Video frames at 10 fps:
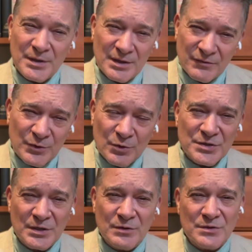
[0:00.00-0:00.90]
And of course,
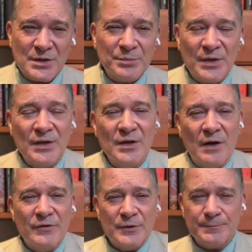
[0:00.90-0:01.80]
it goes up to the
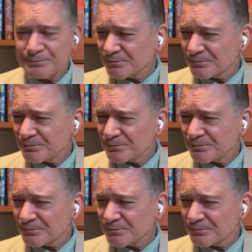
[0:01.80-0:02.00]
governor.